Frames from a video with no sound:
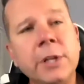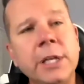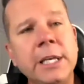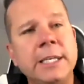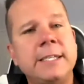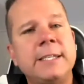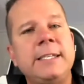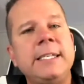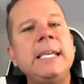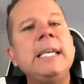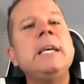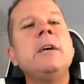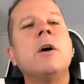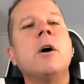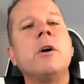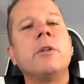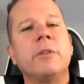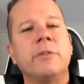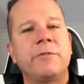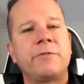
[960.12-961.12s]
see
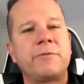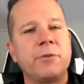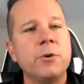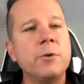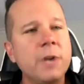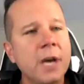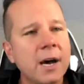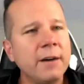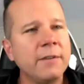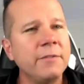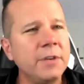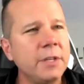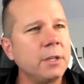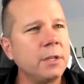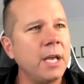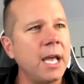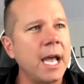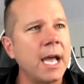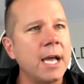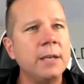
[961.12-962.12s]
all the fruit of in
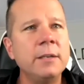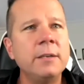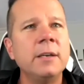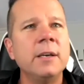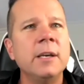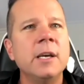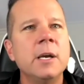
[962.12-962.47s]
the end,